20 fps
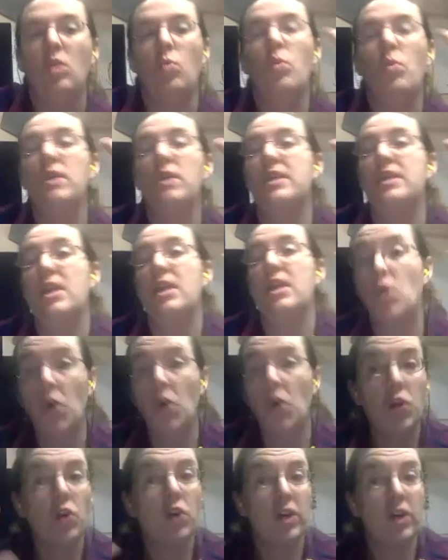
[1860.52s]
was a
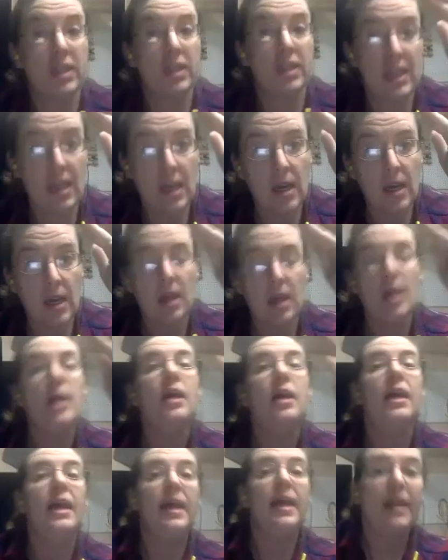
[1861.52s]
good critique
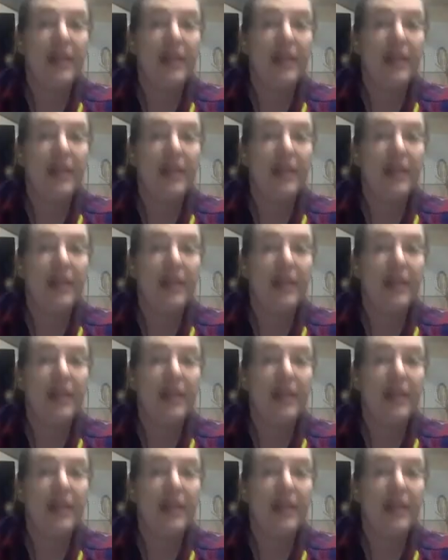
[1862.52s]
in